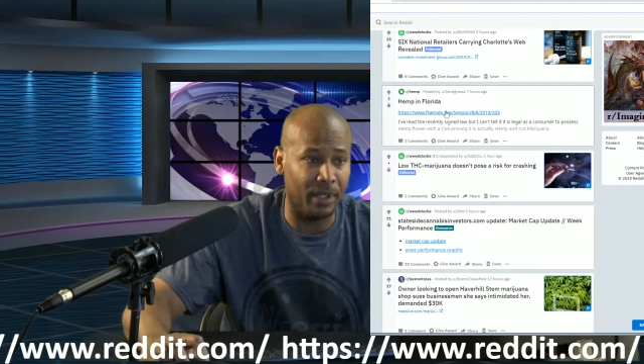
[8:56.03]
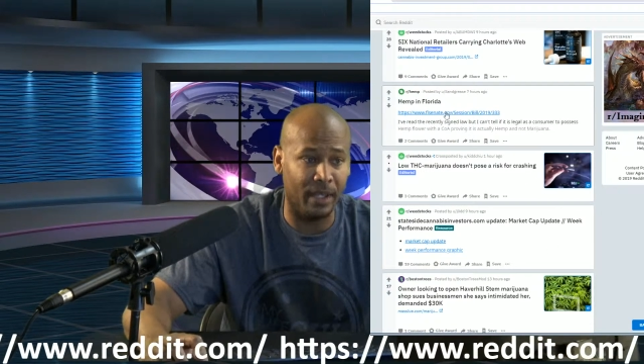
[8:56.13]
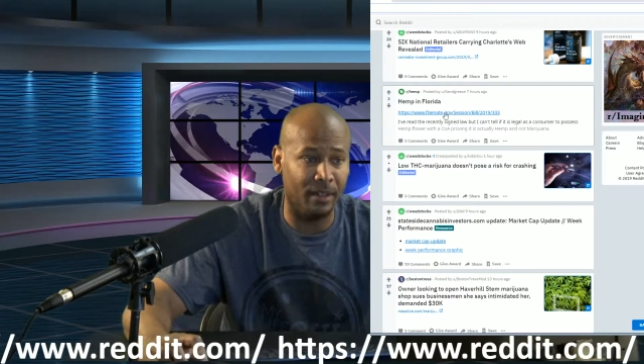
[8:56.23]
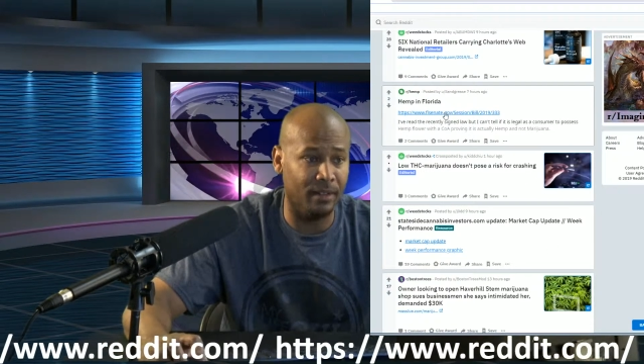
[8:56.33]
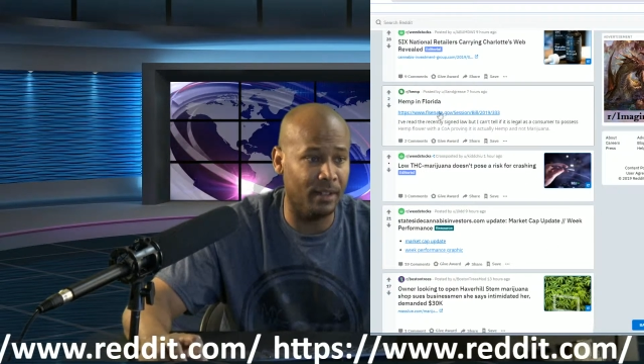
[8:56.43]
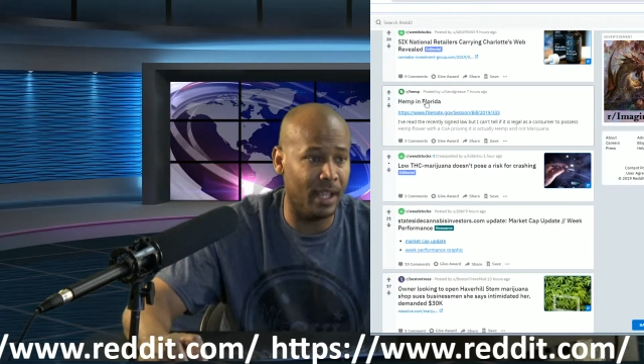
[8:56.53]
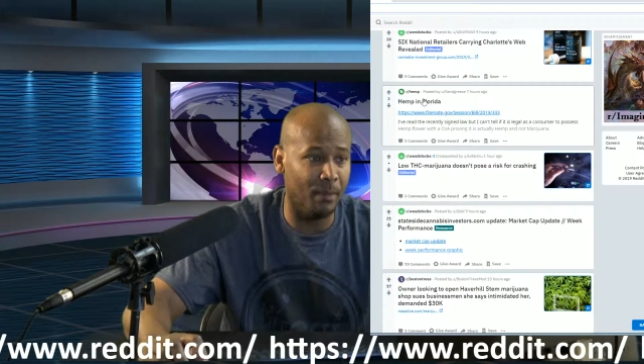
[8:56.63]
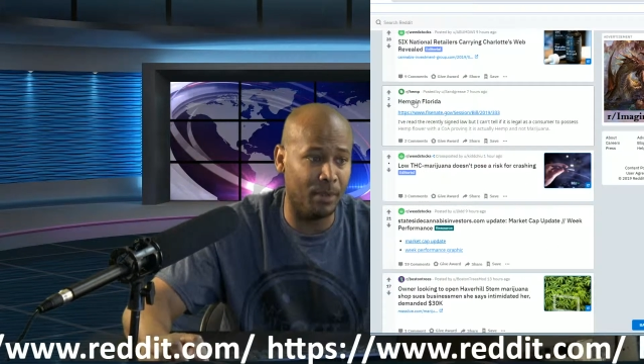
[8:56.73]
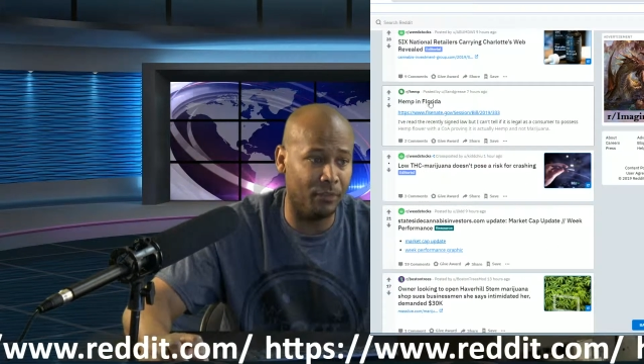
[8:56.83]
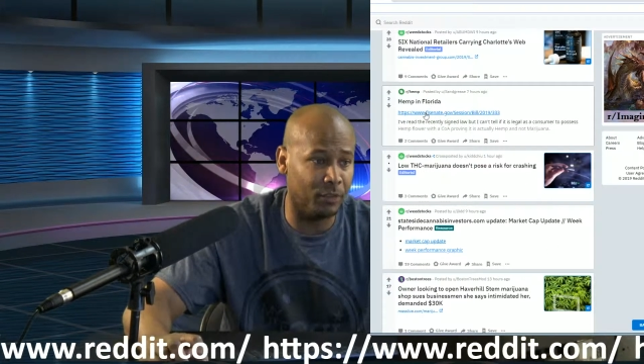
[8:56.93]
in
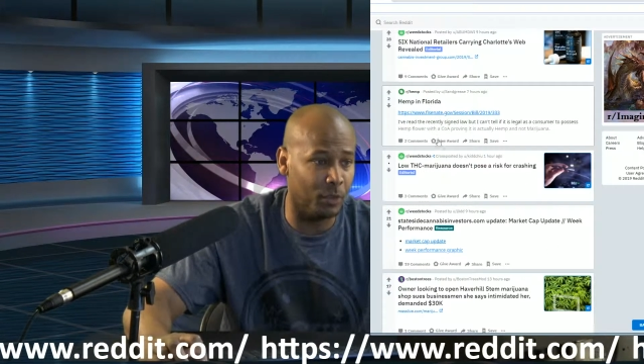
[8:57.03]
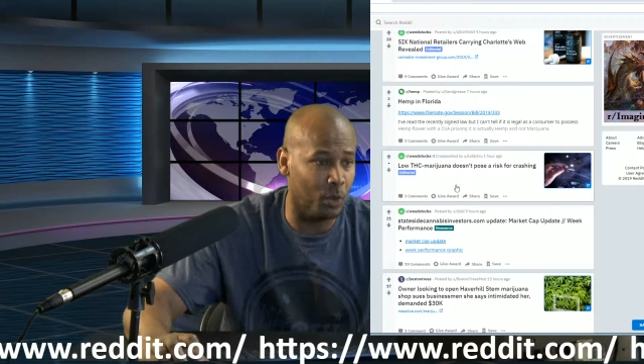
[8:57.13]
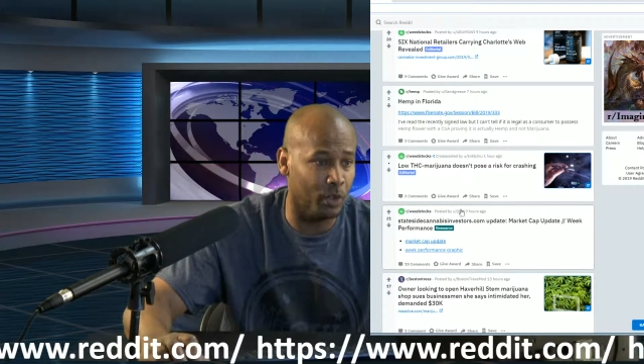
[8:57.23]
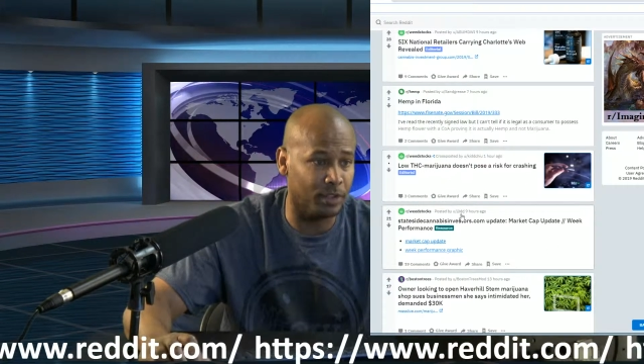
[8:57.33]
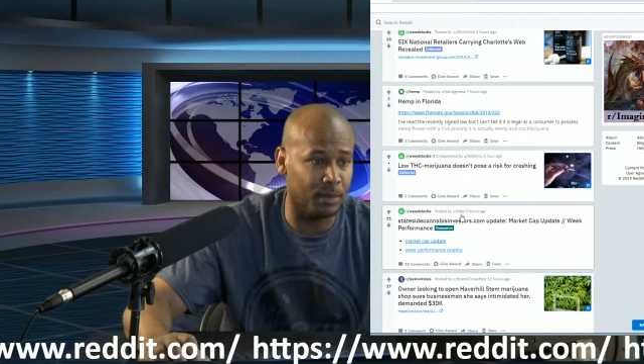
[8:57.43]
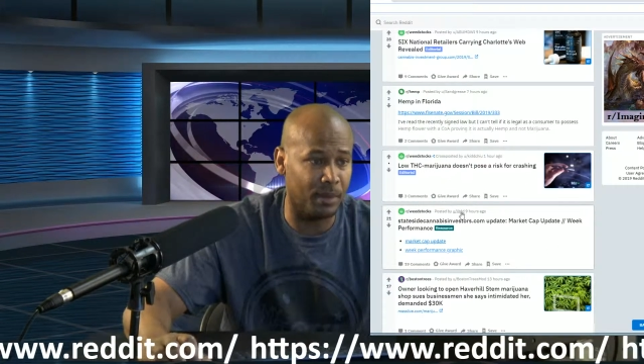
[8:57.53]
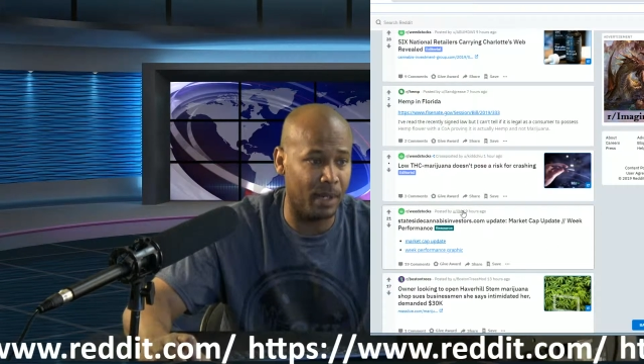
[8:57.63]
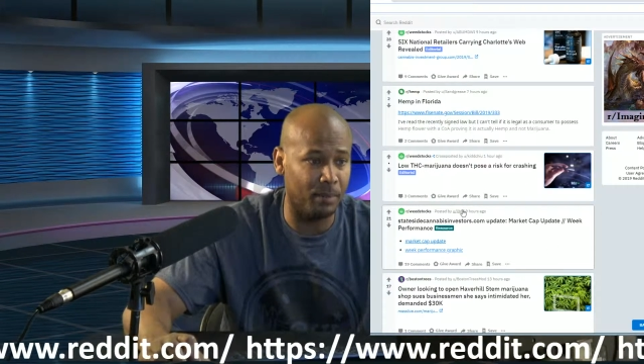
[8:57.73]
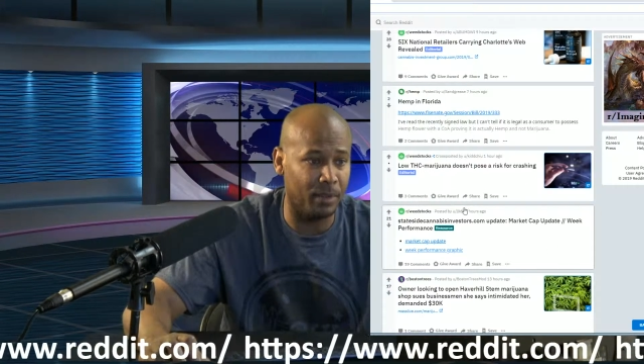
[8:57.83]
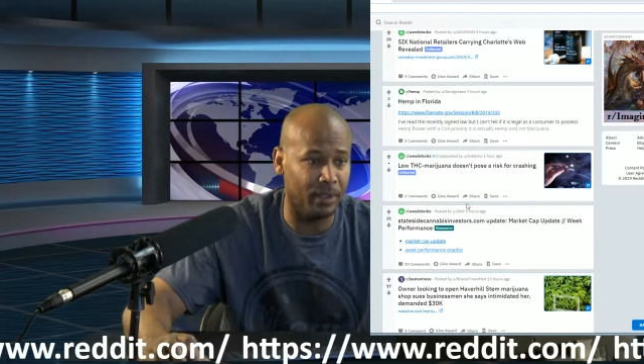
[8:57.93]
hemp in Florida.
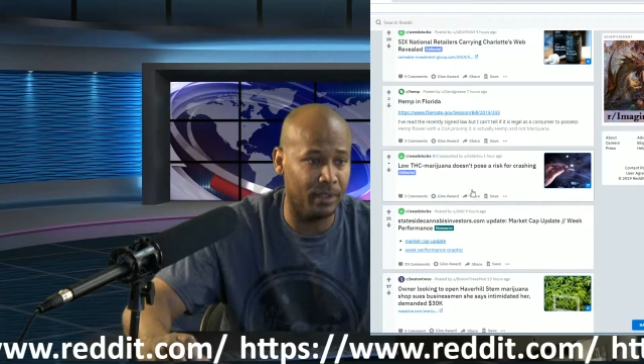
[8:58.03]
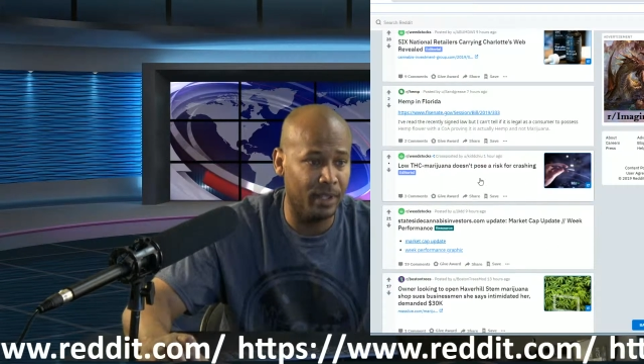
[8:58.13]
Somebody put